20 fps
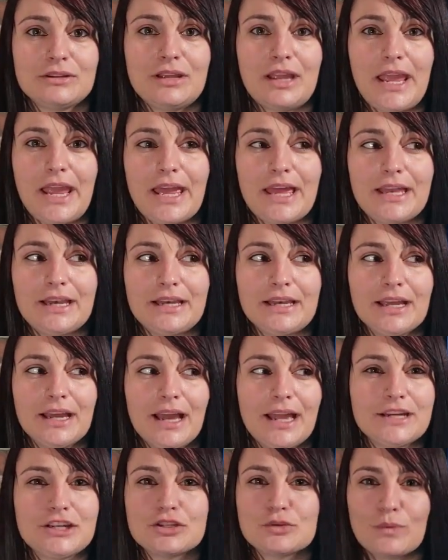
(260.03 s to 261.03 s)
and
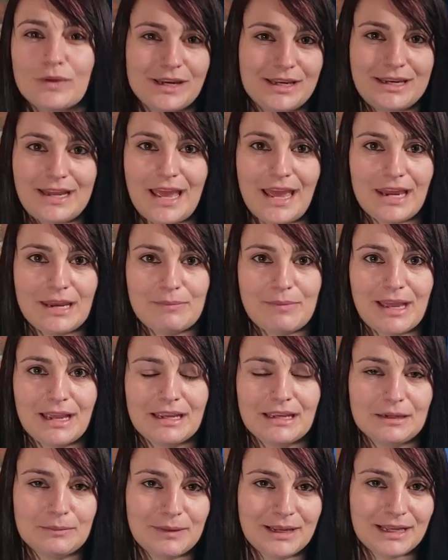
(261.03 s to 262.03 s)
I just wanted to add it
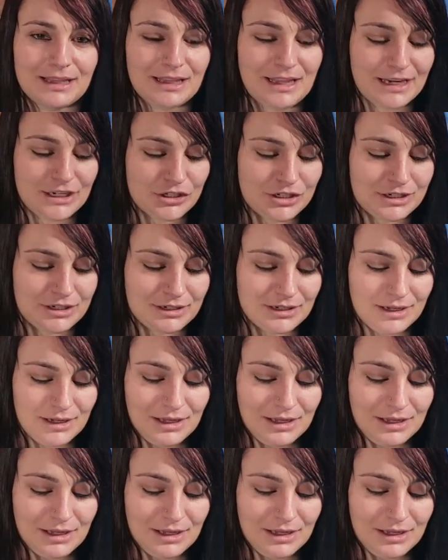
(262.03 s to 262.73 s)
back into my collection.